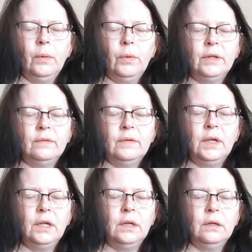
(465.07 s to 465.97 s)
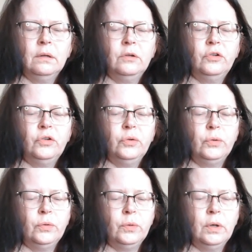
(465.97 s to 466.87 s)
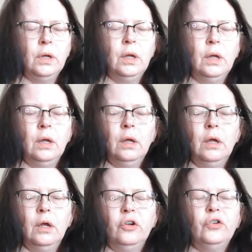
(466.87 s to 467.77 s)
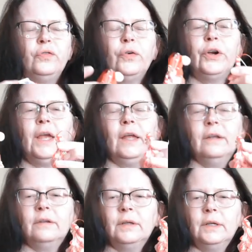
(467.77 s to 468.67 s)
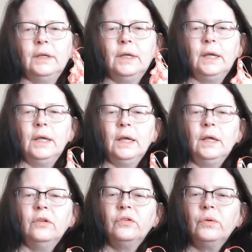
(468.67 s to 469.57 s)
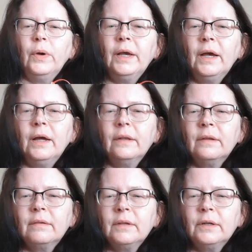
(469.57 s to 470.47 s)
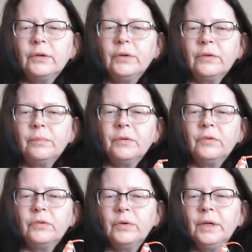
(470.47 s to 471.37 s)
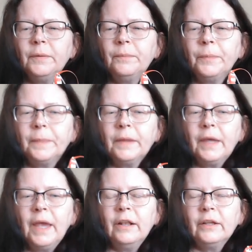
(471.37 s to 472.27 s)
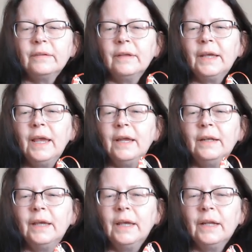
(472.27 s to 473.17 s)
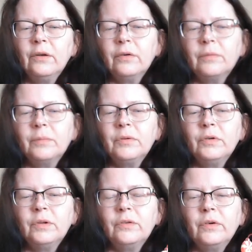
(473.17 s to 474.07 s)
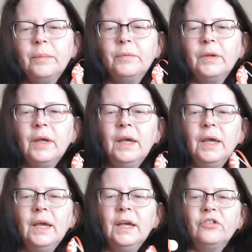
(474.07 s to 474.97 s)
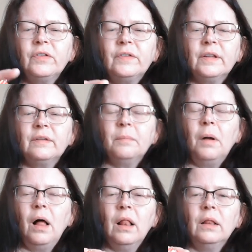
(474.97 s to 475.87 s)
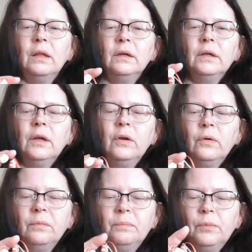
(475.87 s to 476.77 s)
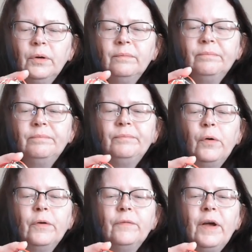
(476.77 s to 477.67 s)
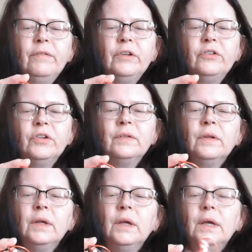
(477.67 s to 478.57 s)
I want to say two 248. So I got this little Christmas tree. It looks like candy cane Christmas tree striped. It's just a small, you know, what, four or five inches.